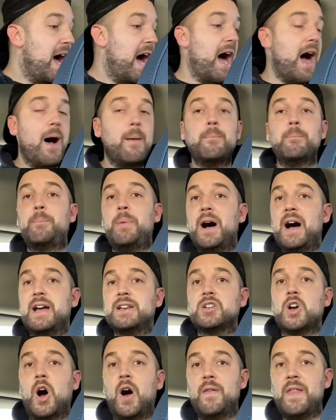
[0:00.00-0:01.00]

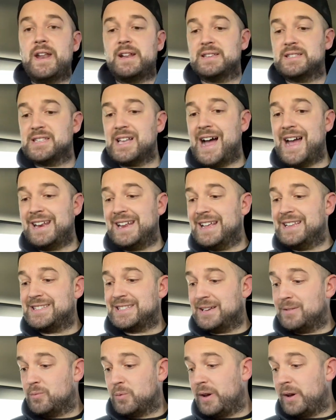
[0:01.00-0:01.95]
But all that aside, it's a